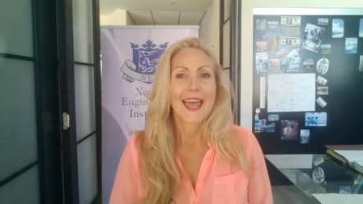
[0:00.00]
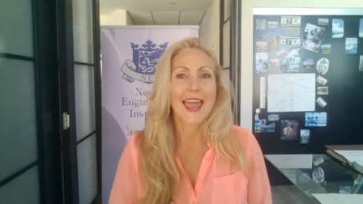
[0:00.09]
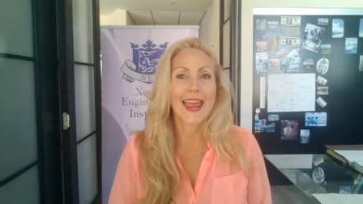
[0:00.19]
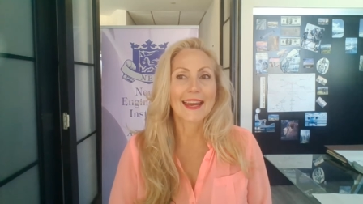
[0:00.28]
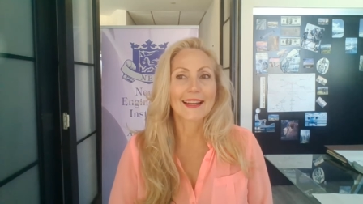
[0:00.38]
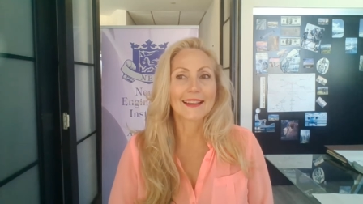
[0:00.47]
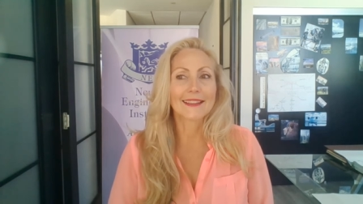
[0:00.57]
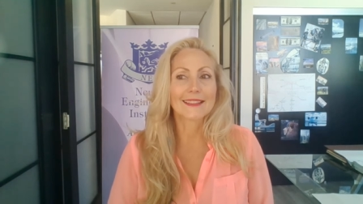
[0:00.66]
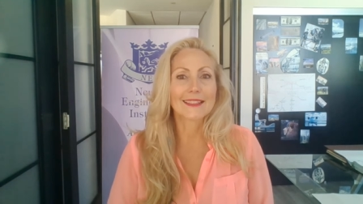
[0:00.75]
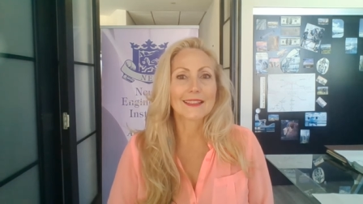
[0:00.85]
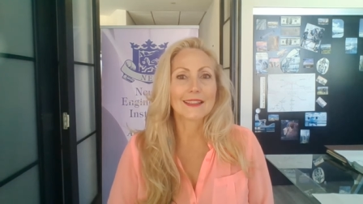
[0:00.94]

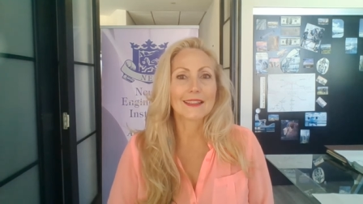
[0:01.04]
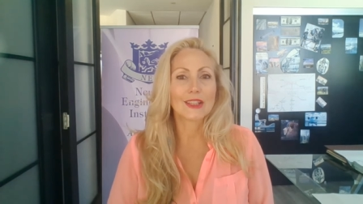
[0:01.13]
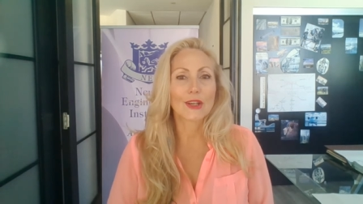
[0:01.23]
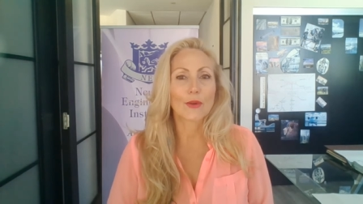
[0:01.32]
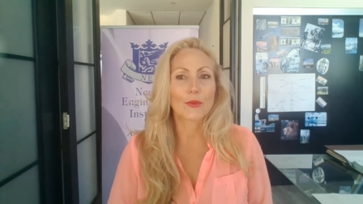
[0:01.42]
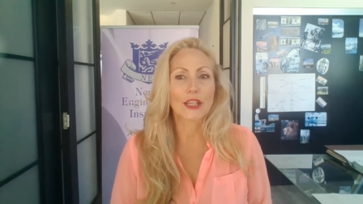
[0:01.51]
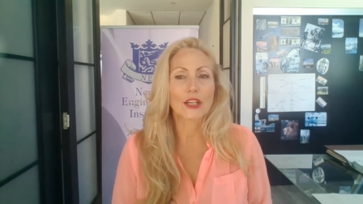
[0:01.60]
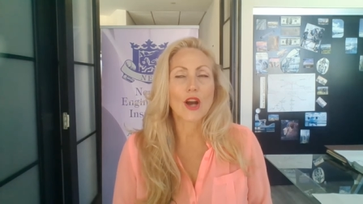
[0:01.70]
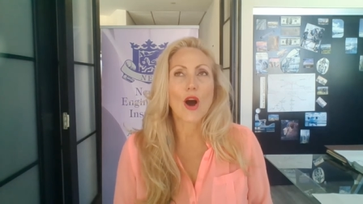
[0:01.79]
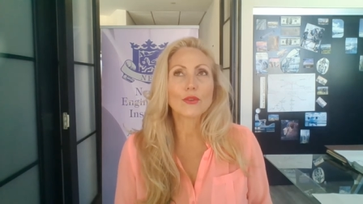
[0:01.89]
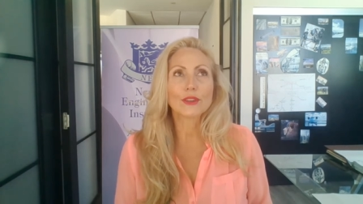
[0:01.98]
and you know, they can
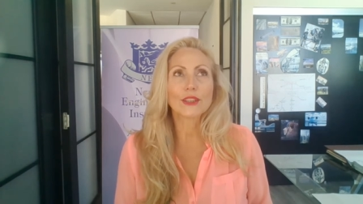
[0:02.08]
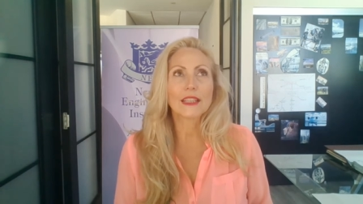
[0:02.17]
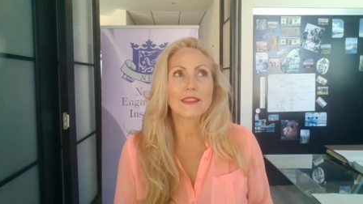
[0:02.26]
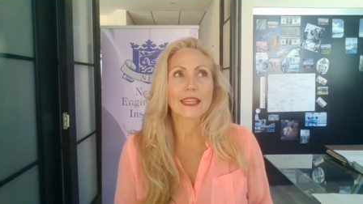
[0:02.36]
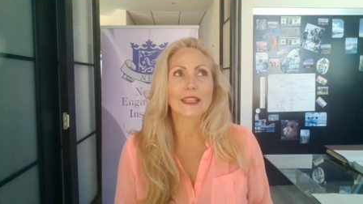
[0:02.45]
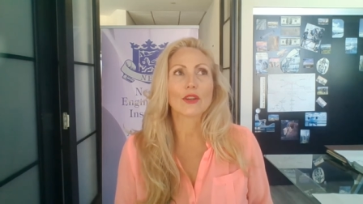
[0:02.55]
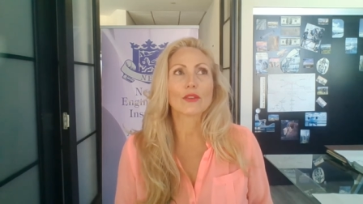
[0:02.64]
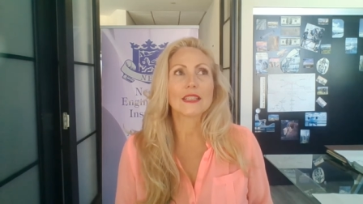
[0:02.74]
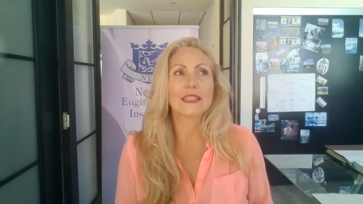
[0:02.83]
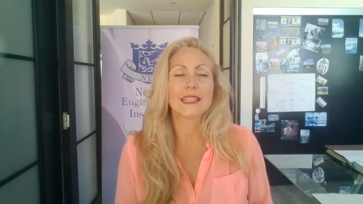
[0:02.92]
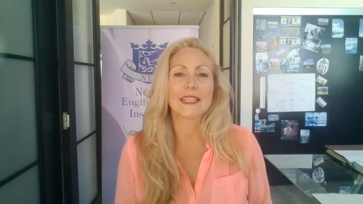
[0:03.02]

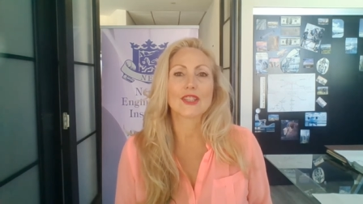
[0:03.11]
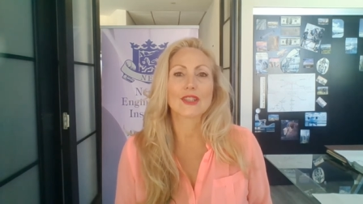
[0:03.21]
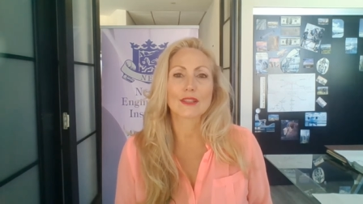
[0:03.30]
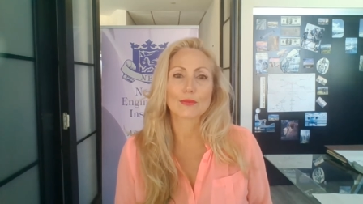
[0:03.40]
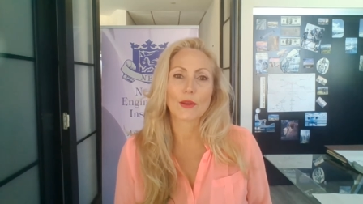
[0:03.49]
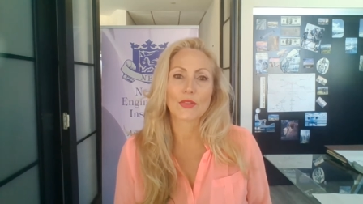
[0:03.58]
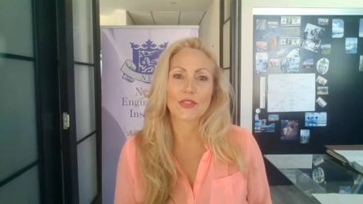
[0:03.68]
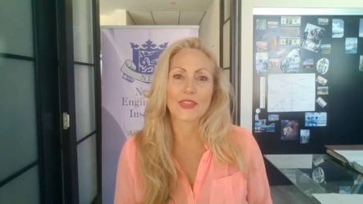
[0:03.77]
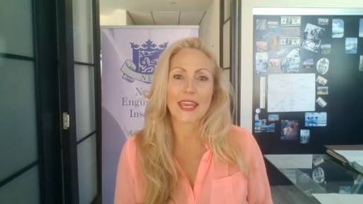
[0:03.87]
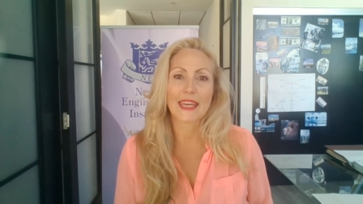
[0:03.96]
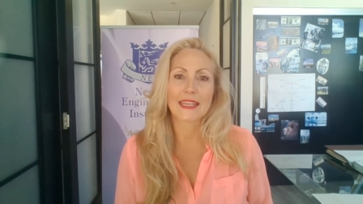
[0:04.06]
only teach us what
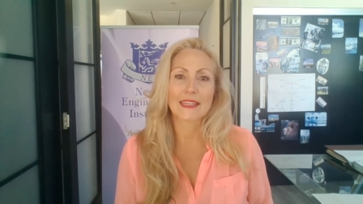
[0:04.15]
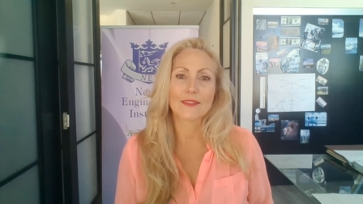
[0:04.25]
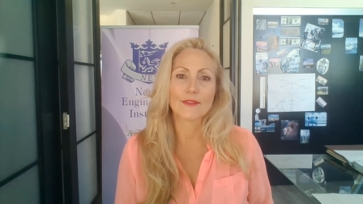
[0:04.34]
they